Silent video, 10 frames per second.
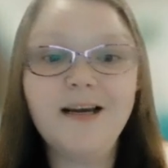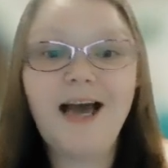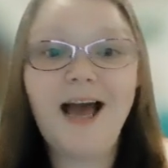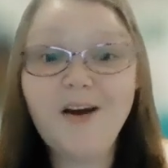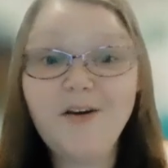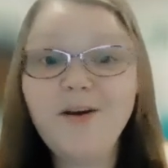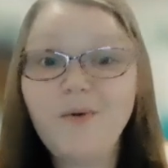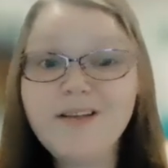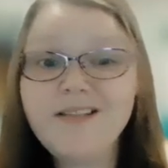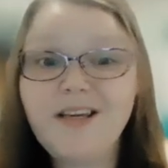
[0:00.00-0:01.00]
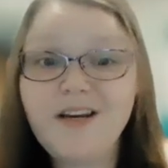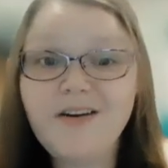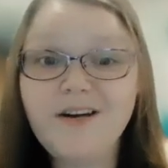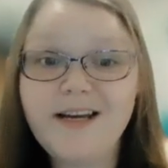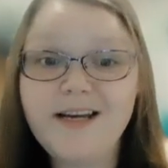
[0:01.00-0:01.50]
Coyote was
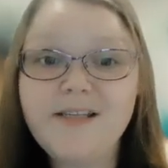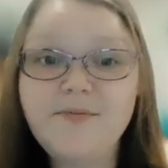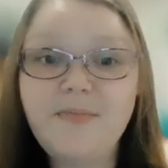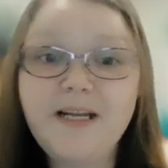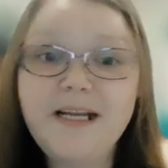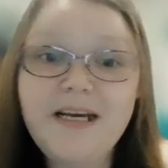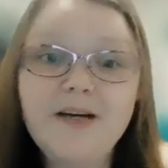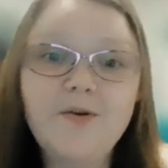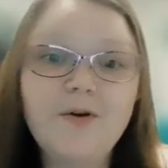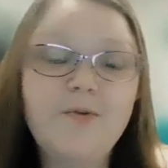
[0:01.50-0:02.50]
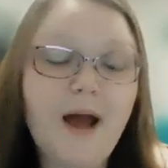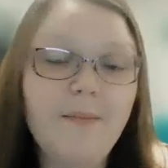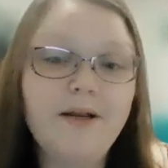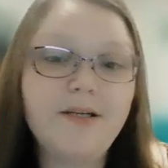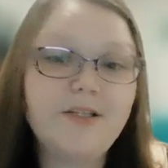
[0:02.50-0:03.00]
curious, but he ignored
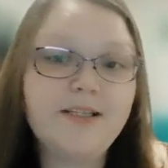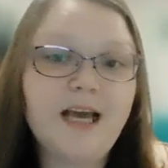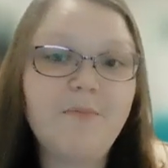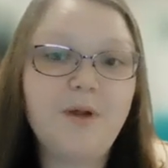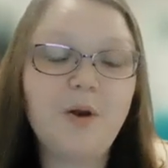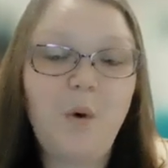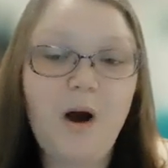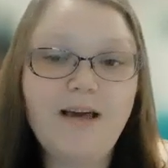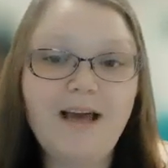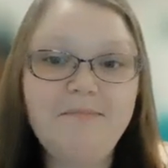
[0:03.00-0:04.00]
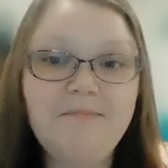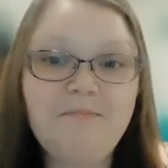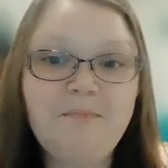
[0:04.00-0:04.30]
Rabbit and just kept on walking.